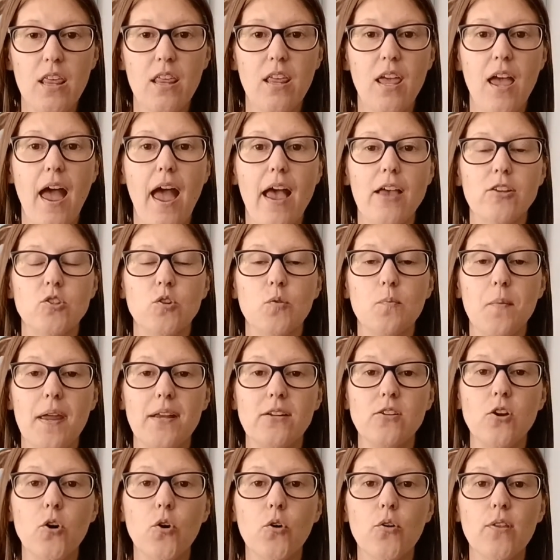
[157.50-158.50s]
As you may
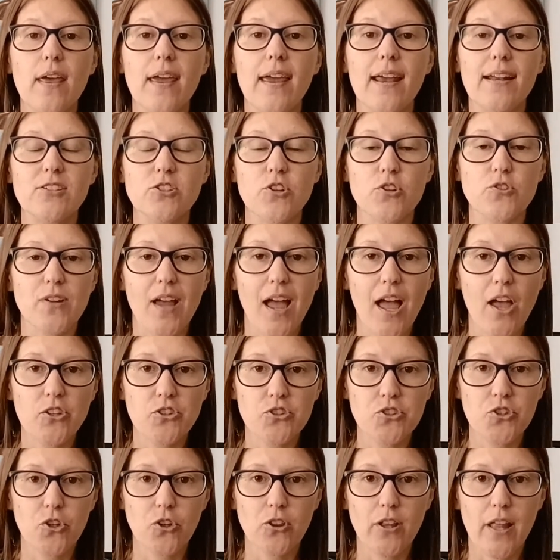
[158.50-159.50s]
know, the
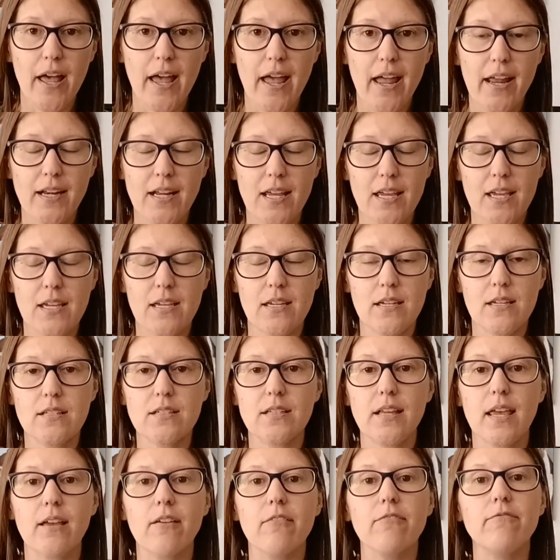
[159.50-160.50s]
international line
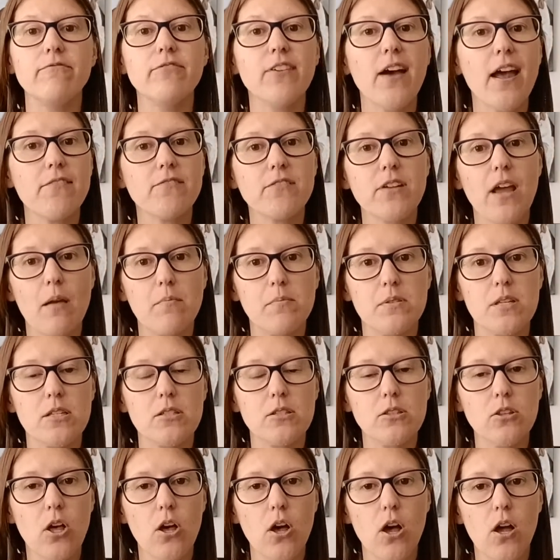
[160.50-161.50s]
is like 5 times
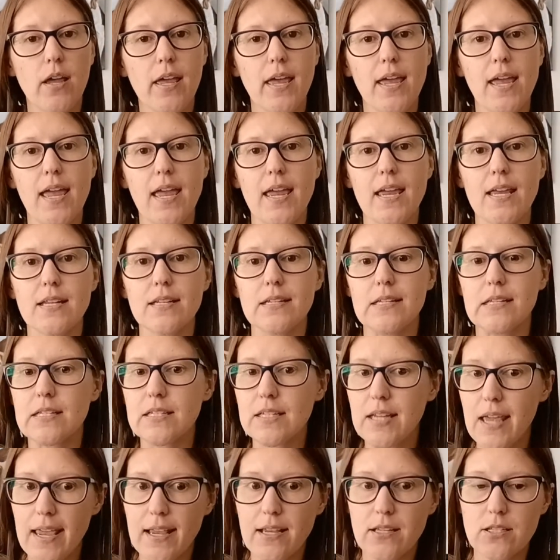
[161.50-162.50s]
as long and
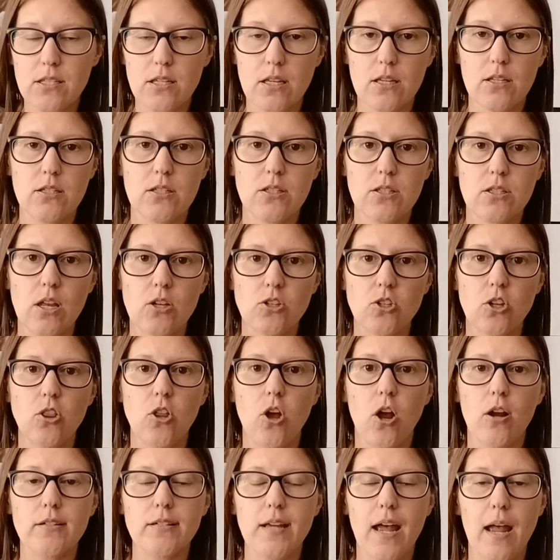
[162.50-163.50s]
takes such a
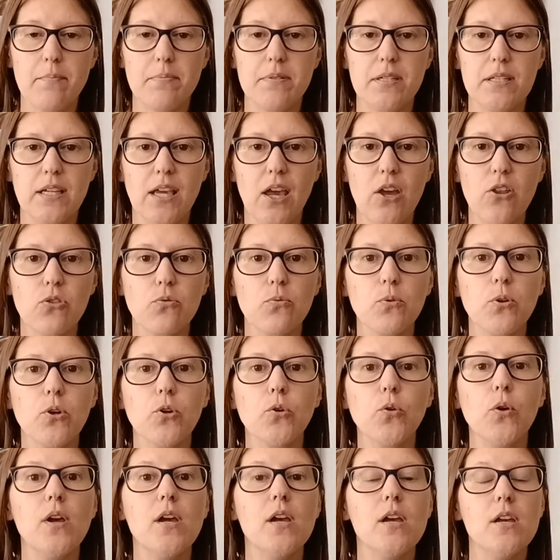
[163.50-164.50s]
long time to get
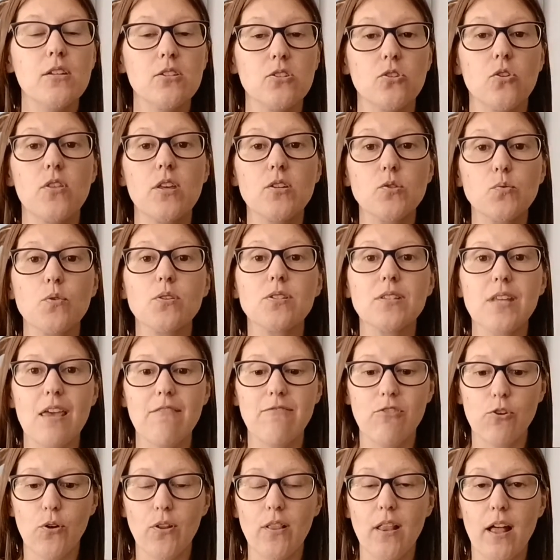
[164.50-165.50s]
through, so this will save
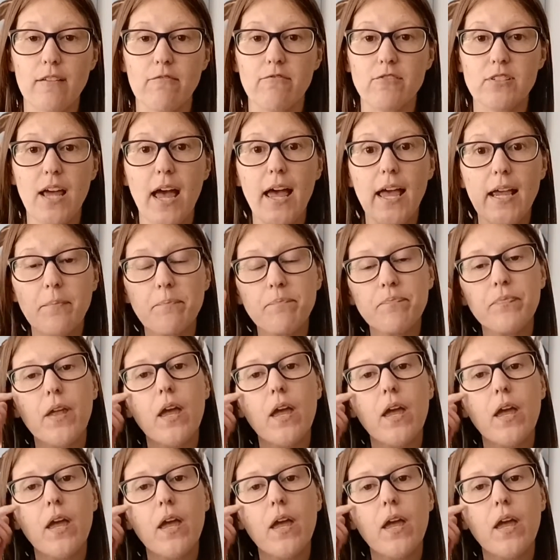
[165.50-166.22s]
you a lot of time.